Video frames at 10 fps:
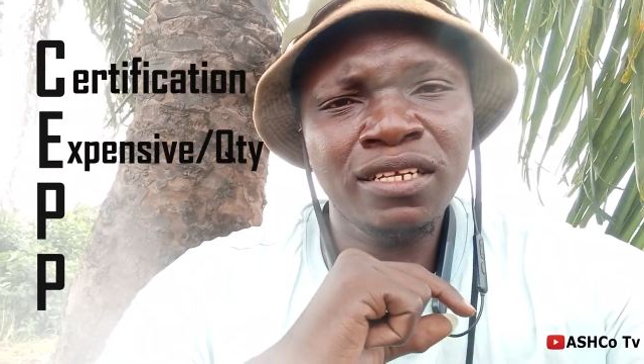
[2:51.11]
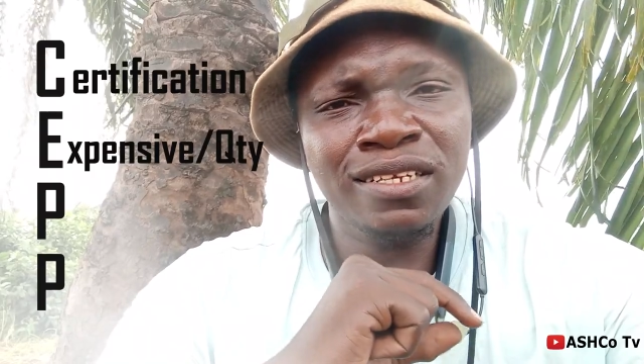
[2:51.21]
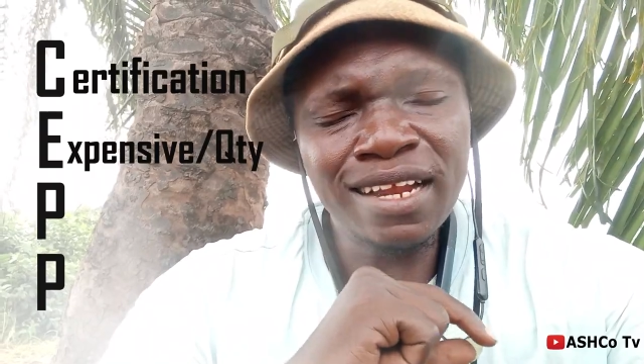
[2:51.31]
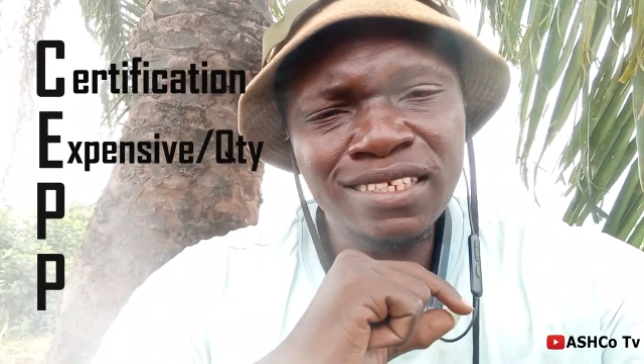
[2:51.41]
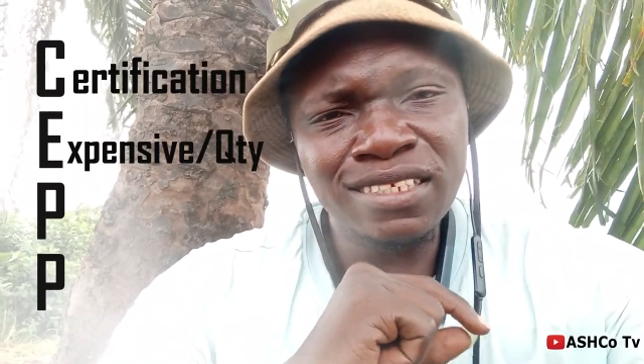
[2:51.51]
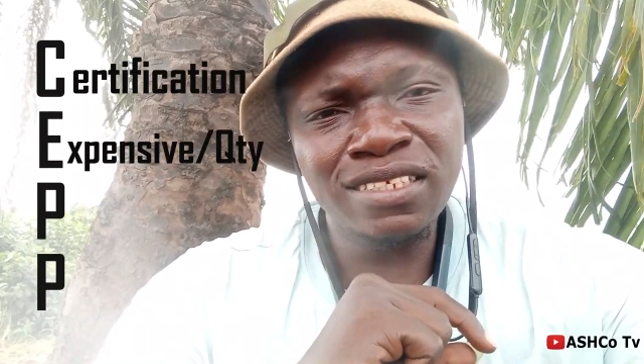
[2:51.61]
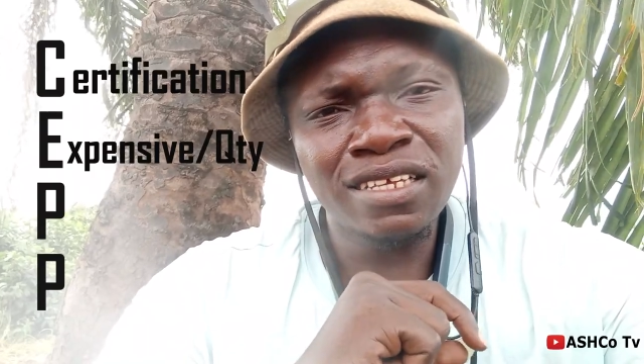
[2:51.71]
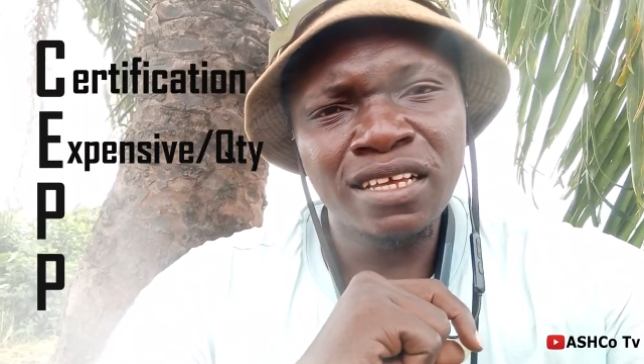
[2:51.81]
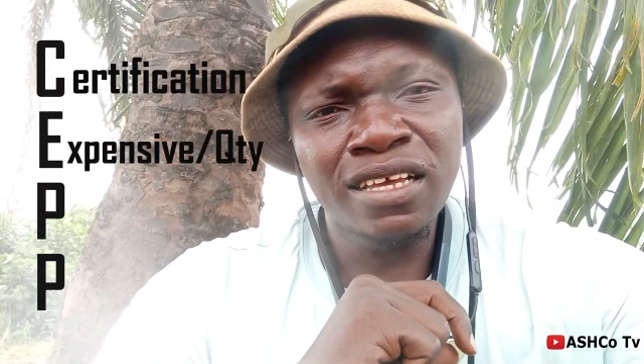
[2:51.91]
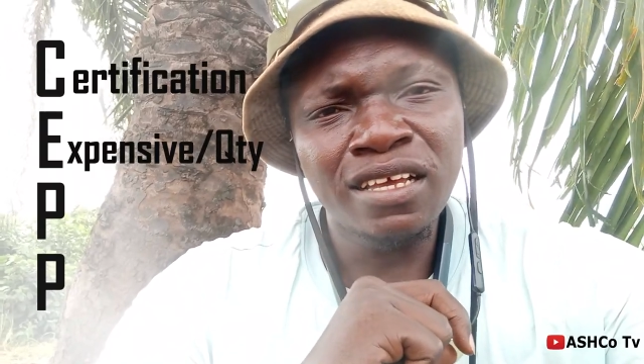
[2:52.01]
that
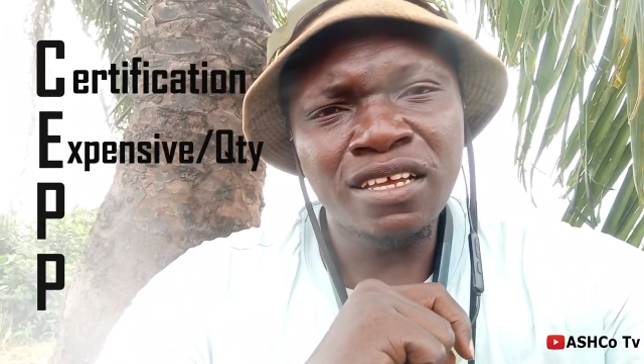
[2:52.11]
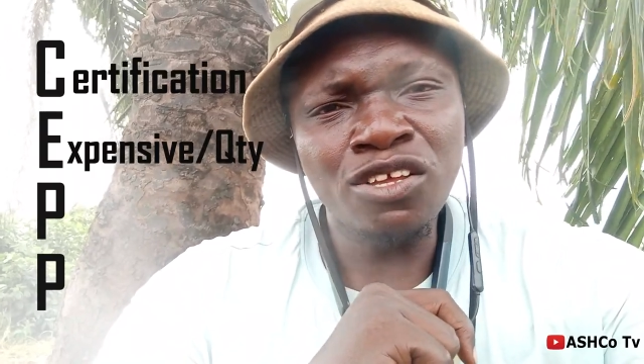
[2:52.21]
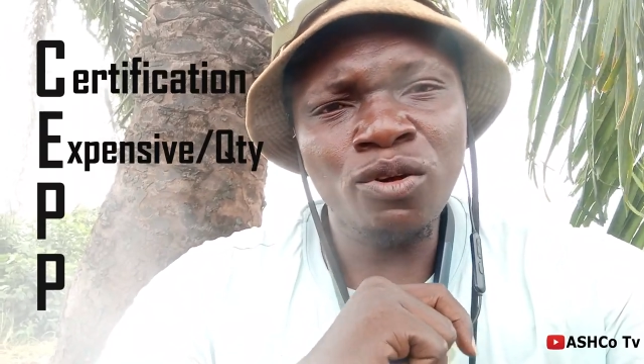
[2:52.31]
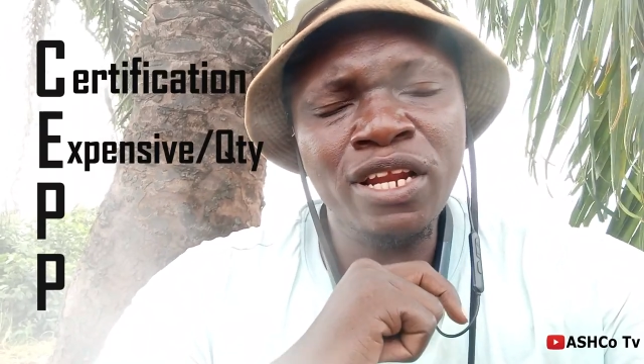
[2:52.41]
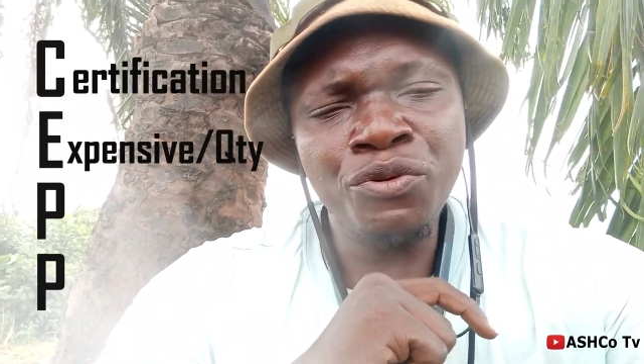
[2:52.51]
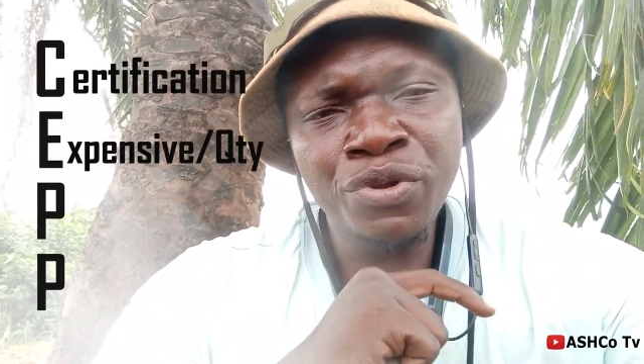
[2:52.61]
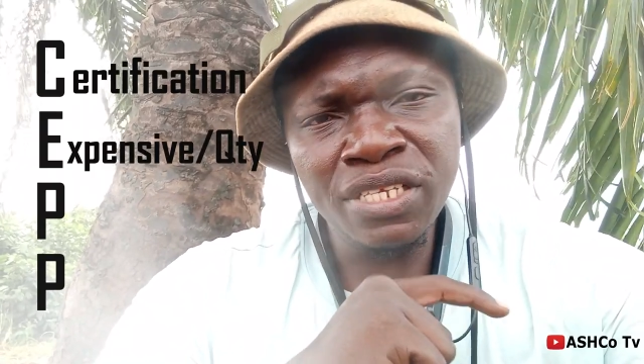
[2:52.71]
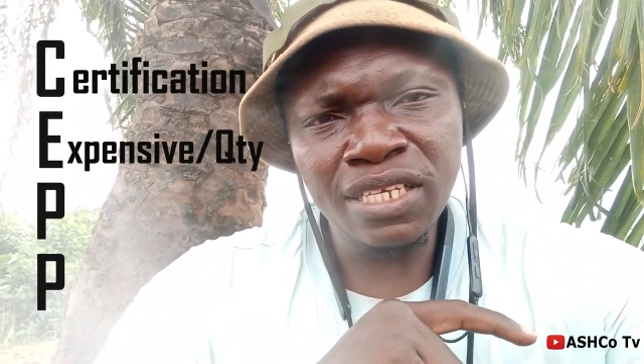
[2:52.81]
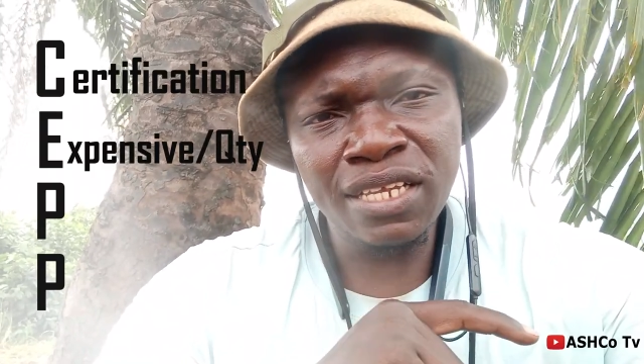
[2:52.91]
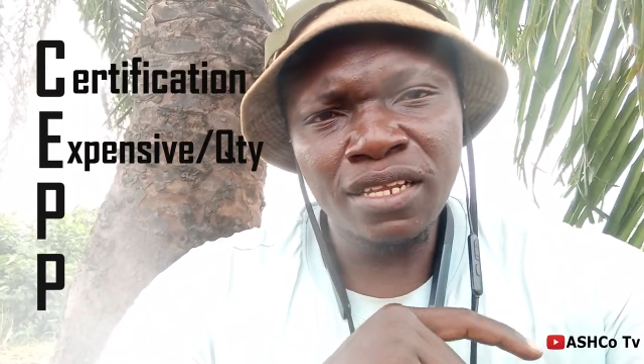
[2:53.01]
is you know the
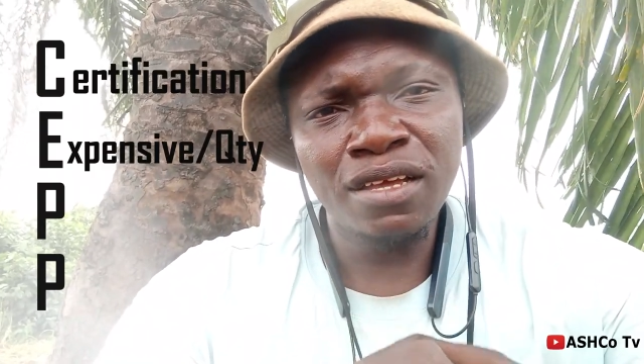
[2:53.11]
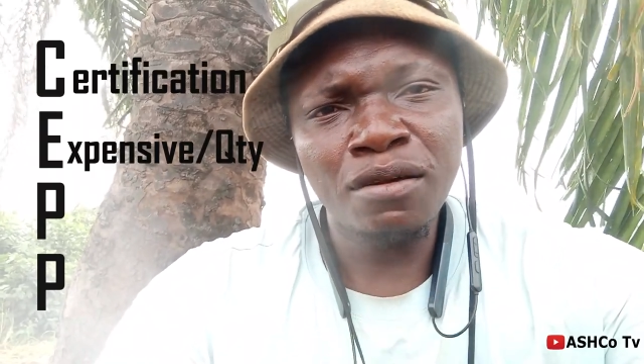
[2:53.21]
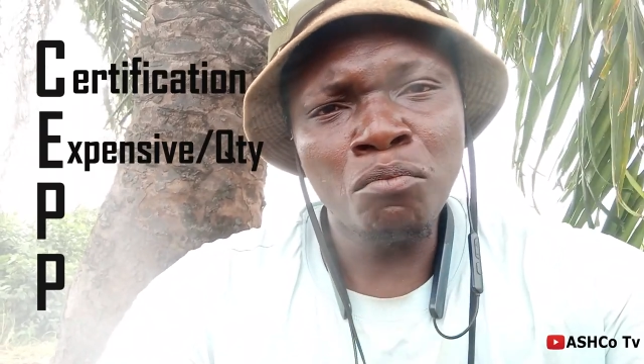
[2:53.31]
reason